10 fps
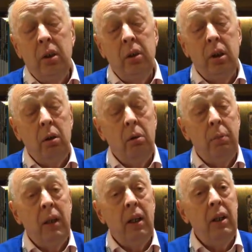So,
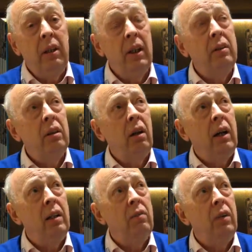but I think that's a
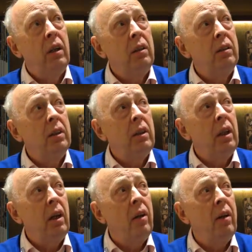great advance. And
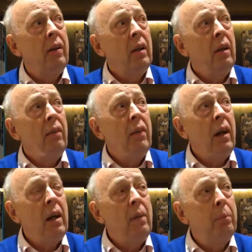the other
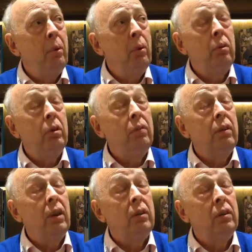very important
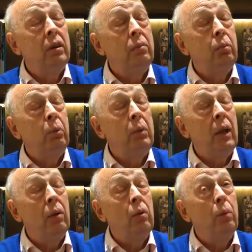advance is what we
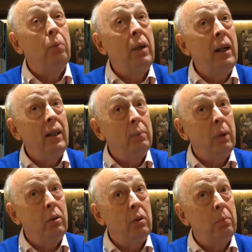now call
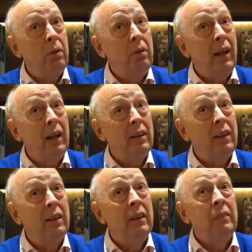pre-exposure
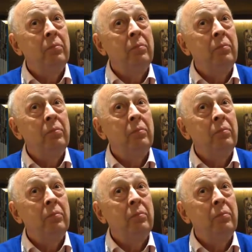prophylaxis.